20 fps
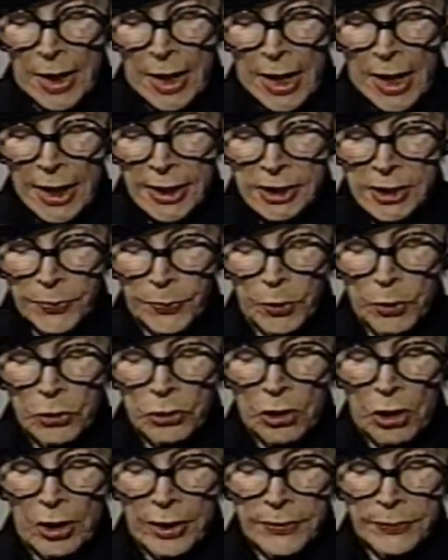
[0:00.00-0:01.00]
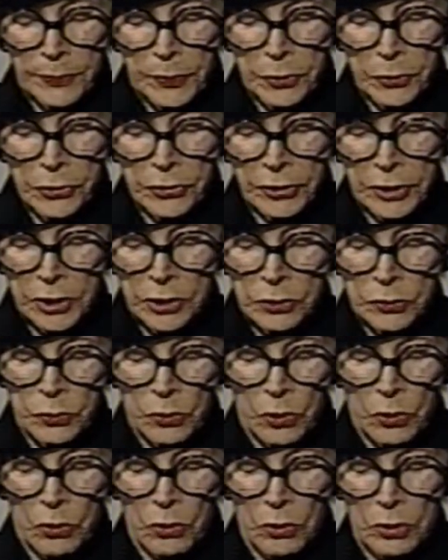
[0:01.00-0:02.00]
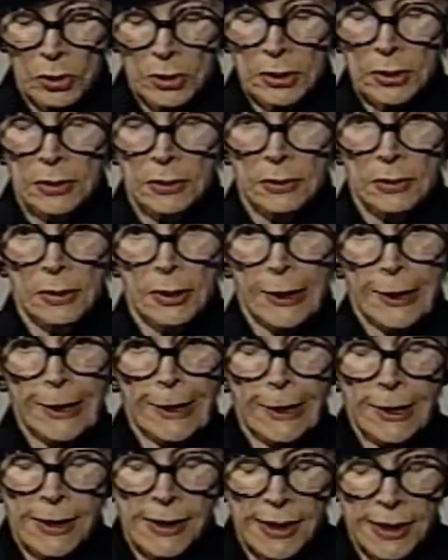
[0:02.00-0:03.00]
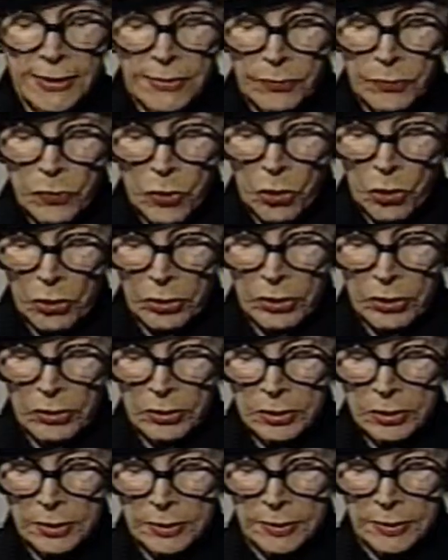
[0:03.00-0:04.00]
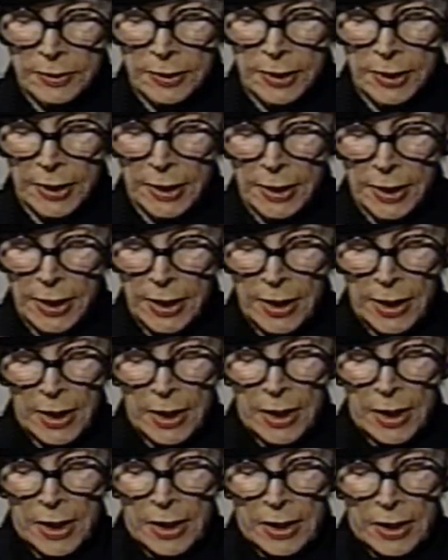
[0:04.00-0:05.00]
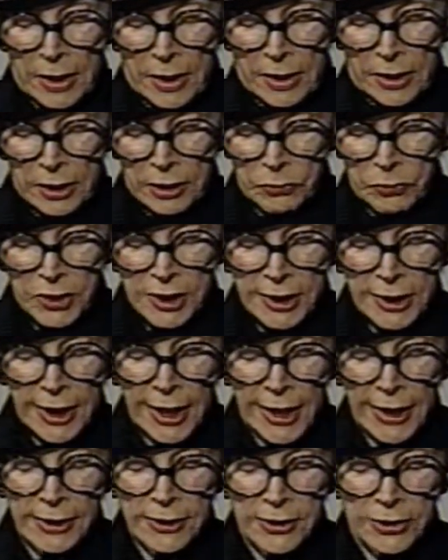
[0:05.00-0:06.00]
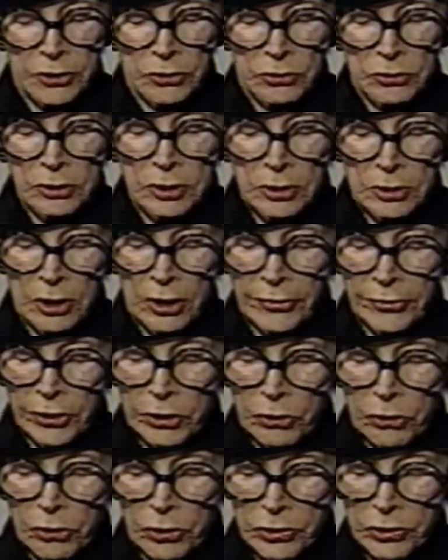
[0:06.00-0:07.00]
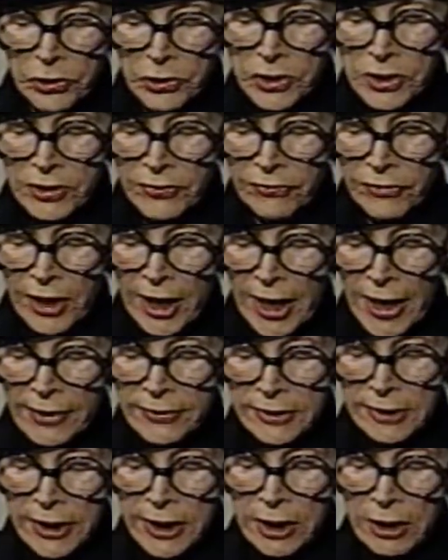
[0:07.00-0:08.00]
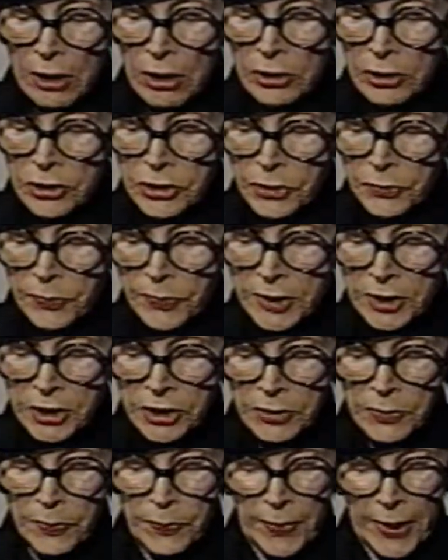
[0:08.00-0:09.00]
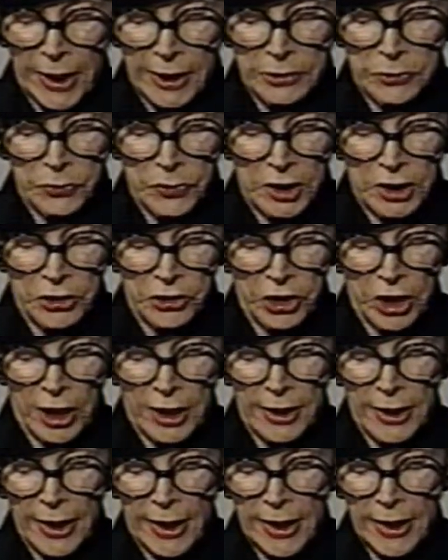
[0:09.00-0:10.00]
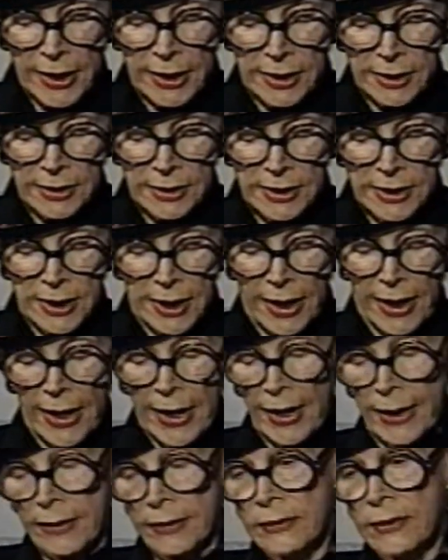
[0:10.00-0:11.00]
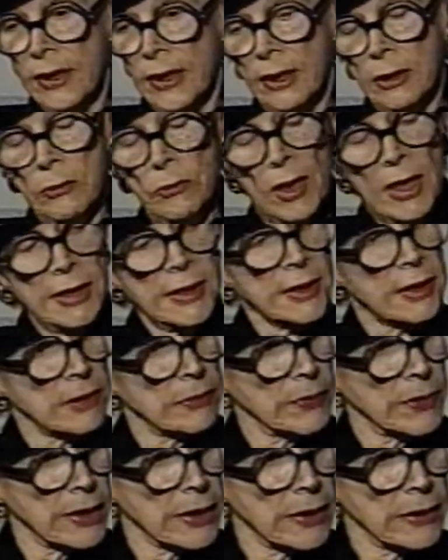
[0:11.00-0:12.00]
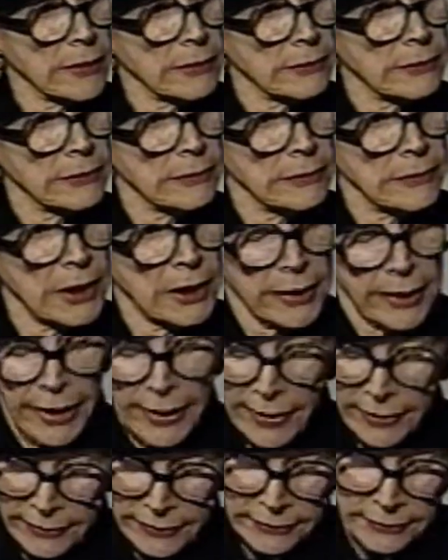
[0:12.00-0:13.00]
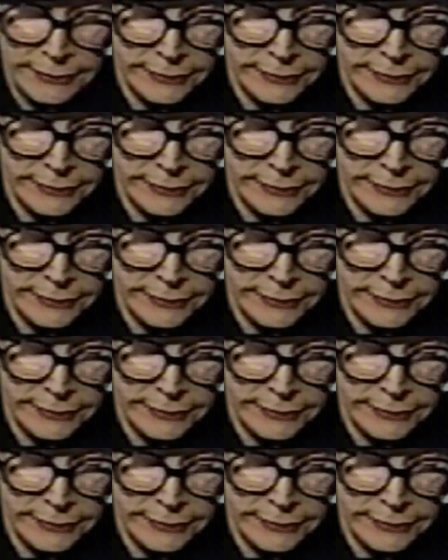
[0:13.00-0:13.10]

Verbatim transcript: I spoke on birth control. Is it moral? It was canceled on the orders of Catholic Archbishop Patrick J. Hayes, and they arrested me again.